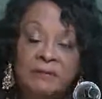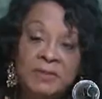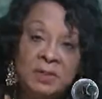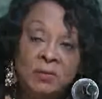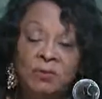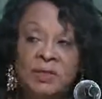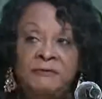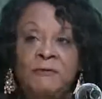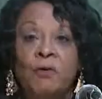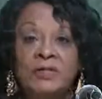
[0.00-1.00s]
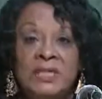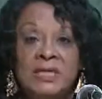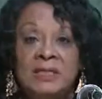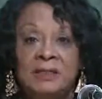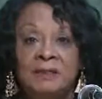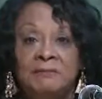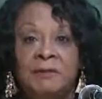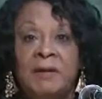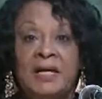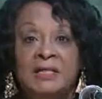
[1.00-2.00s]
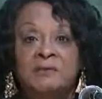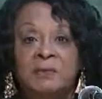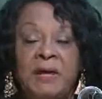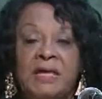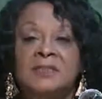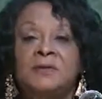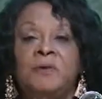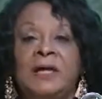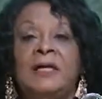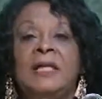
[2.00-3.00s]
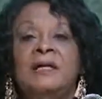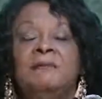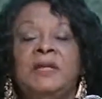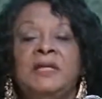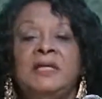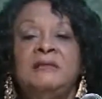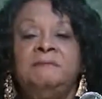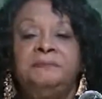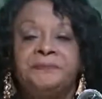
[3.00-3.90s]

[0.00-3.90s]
was only 14 when my husband passed away, but he